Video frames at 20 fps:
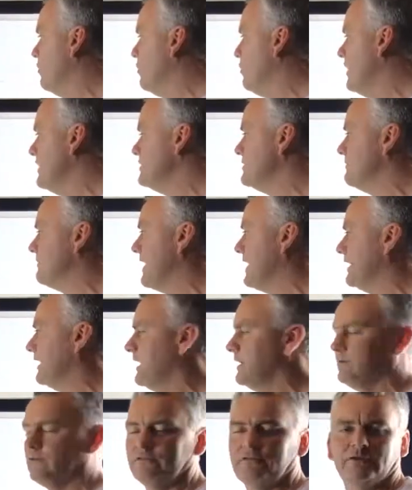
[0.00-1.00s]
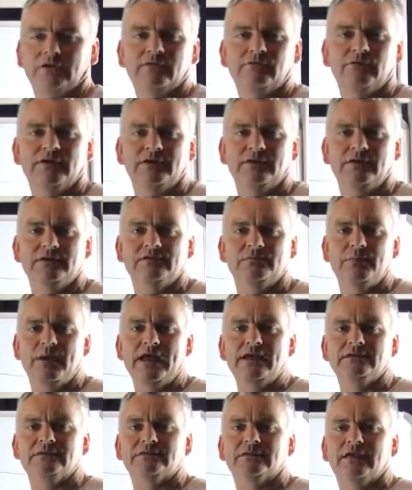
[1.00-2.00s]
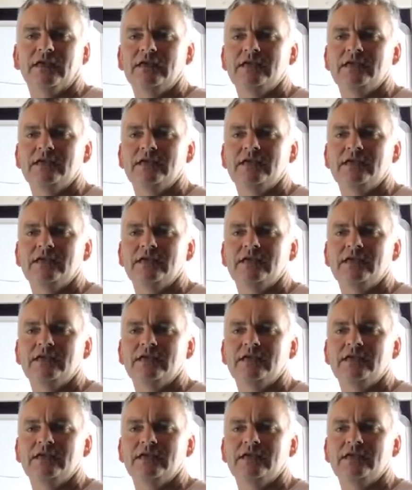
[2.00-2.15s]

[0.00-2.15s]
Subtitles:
when you paddle out to surf one of these banks,